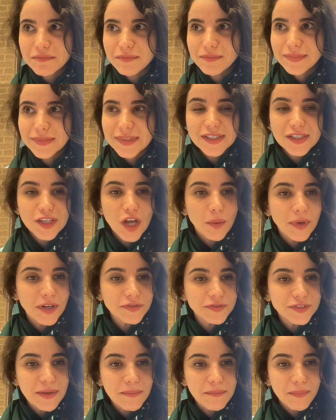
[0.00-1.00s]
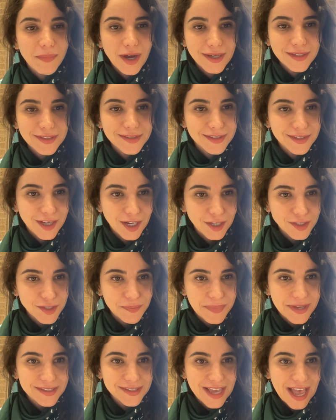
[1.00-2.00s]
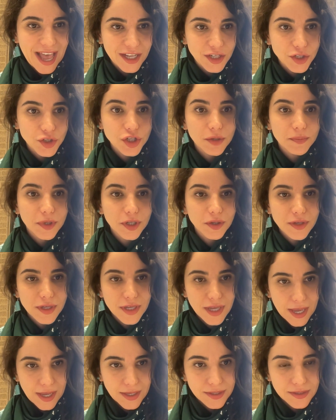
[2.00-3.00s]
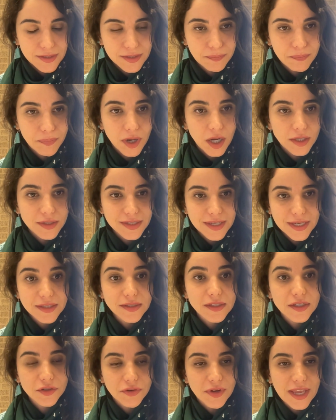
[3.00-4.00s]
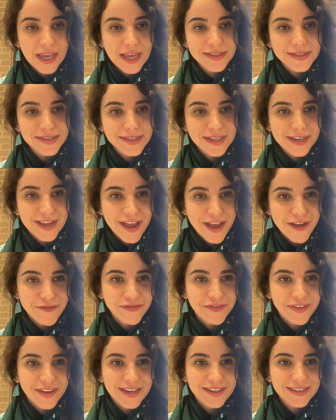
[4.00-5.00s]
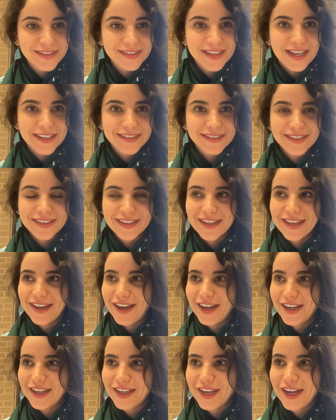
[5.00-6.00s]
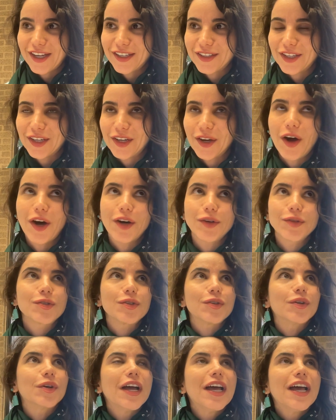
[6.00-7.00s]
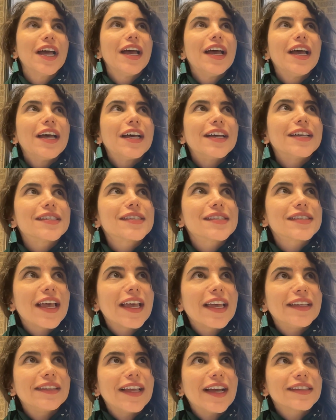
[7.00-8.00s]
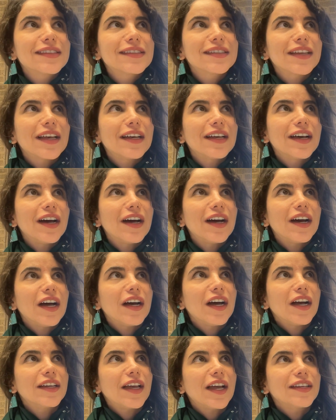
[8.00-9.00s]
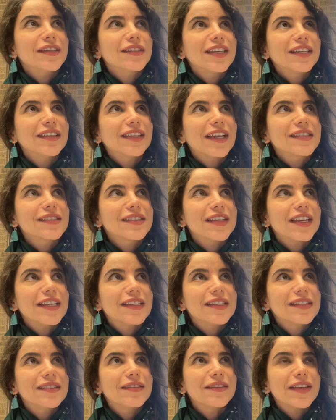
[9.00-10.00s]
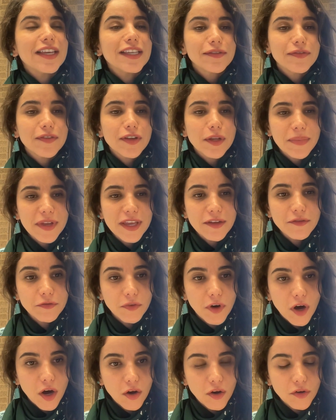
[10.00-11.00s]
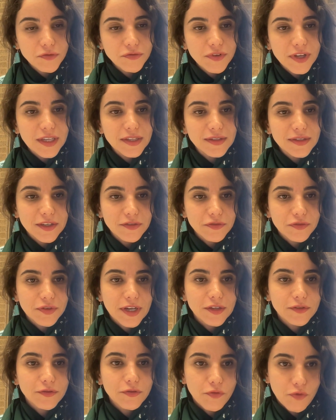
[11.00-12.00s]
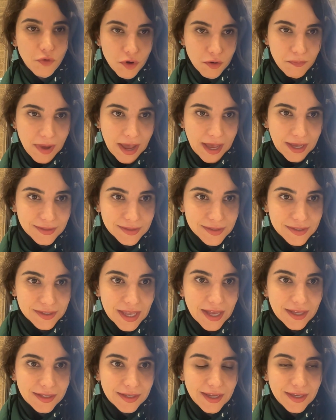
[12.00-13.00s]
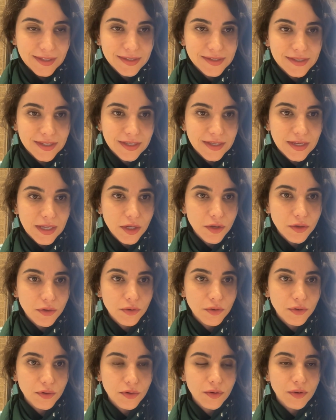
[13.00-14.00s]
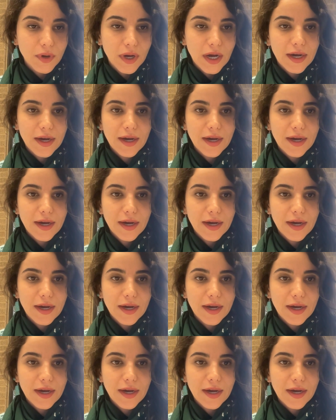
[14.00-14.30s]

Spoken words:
Some of them might not be tangible yet, but it creates an effect that I don't know how to say that. I think that it will be evolved in different formats, and it's a new